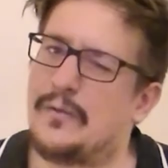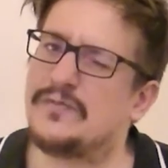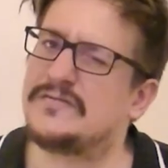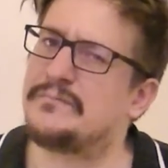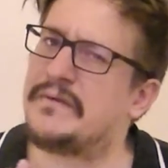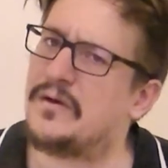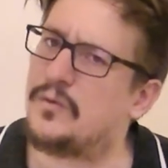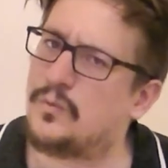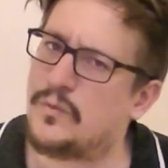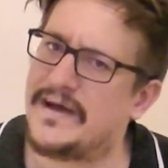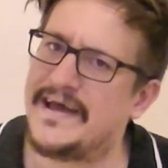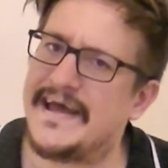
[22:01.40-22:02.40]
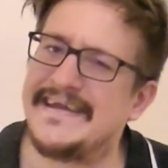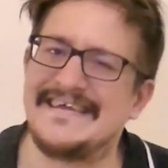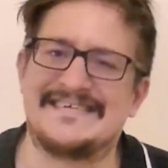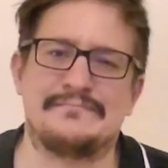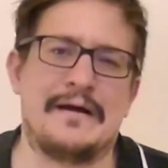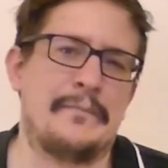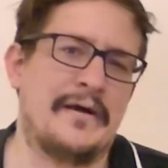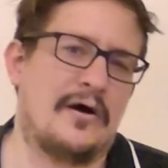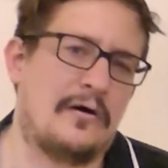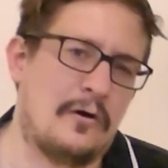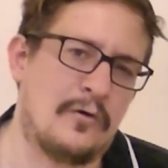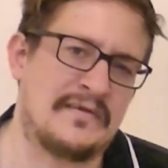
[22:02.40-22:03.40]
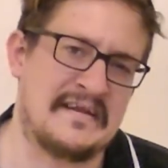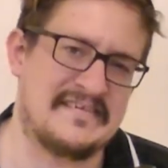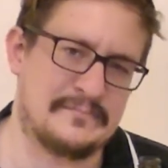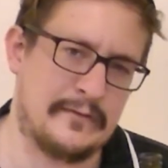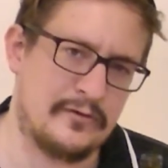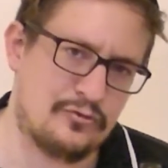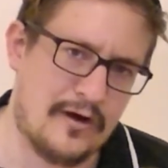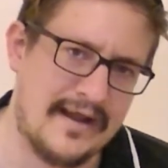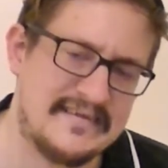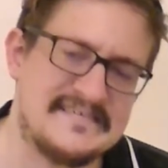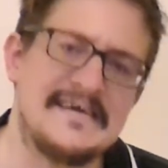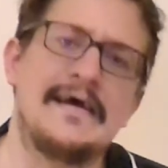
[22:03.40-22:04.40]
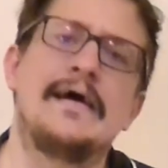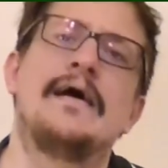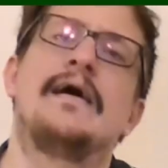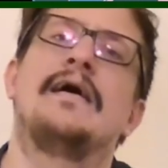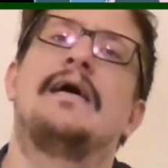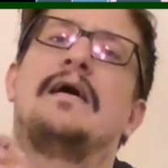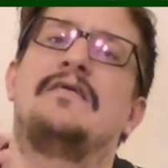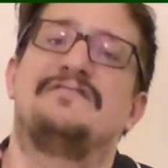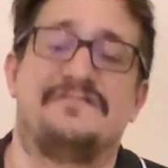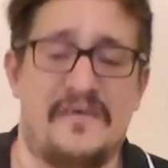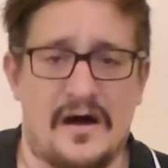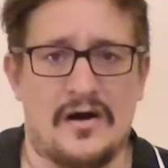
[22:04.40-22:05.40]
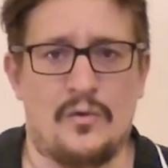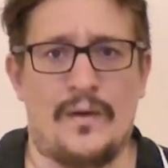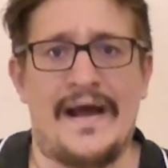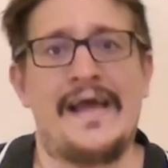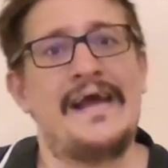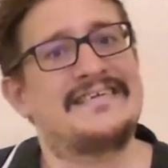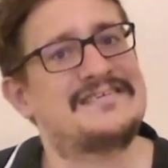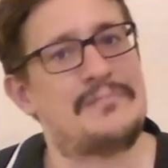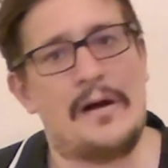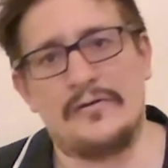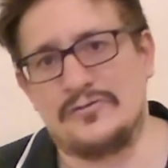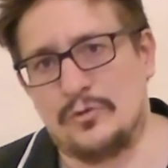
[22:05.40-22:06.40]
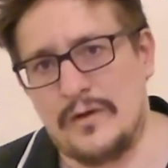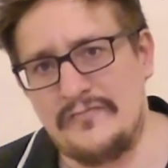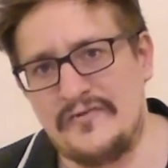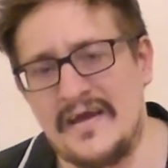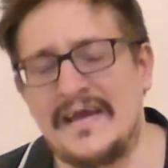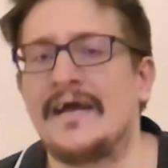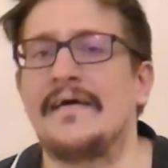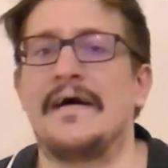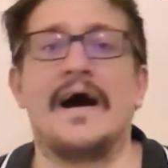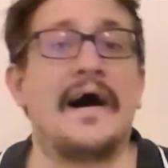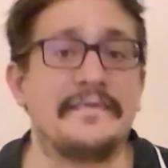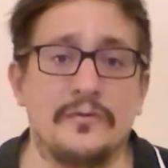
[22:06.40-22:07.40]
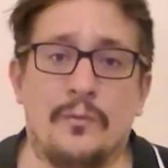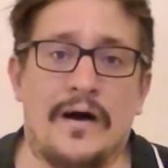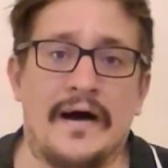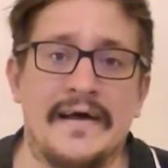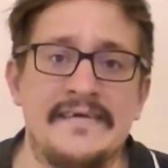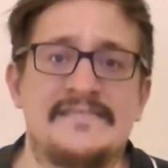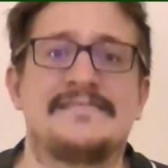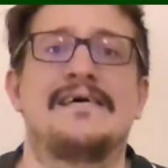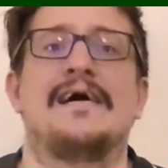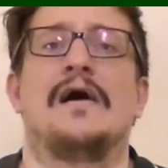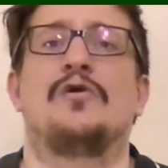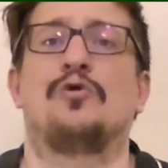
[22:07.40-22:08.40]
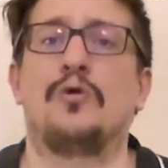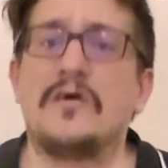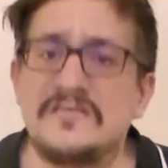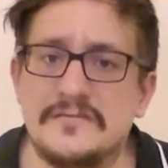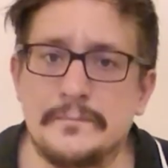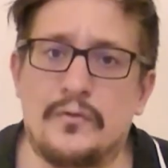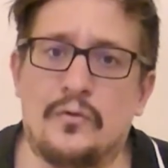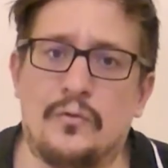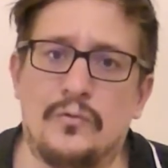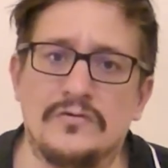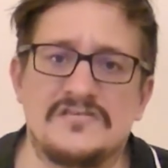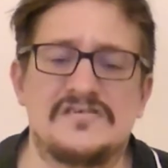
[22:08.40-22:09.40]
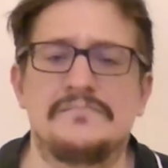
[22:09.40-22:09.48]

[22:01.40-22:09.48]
was a bit weird. It smelled a bit odd. Didn't smell great. Far away, it smelled terrific. Otherwise, across the board,